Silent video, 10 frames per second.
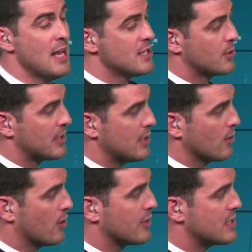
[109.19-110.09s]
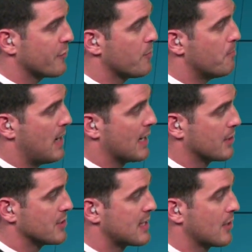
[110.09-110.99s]
So here are the different
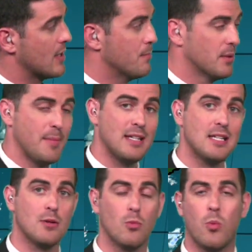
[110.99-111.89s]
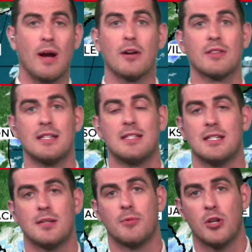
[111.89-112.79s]
models that are implementing where this
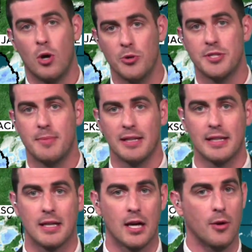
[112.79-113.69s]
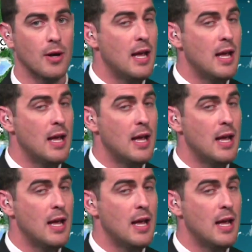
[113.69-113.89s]
system could ultimately go.